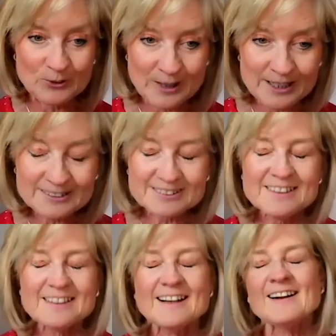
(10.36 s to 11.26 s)
a lot of weight,
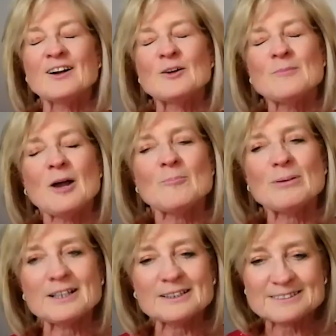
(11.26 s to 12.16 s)

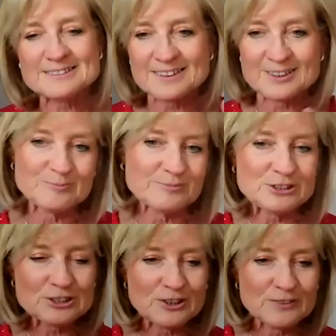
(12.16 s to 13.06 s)
but
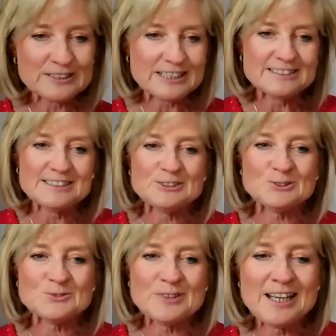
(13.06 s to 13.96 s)
she's got a fantastic
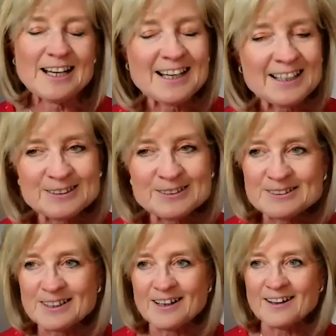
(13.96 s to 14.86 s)
story,
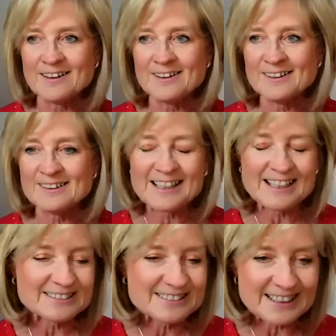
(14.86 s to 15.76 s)
and
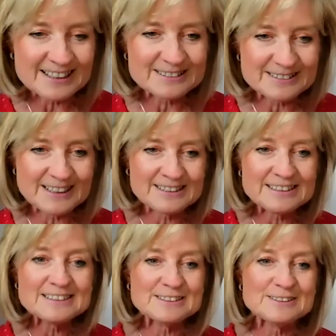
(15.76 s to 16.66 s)
it
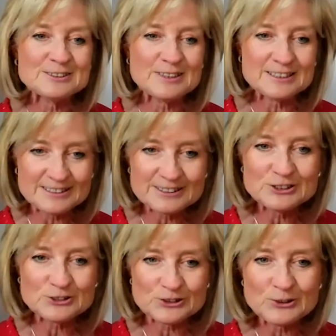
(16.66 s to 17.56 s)

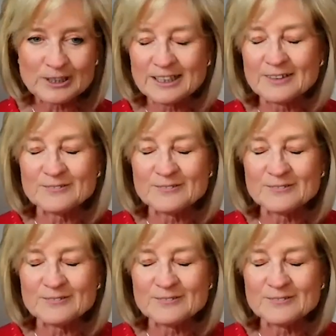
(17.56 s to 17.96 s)
is truly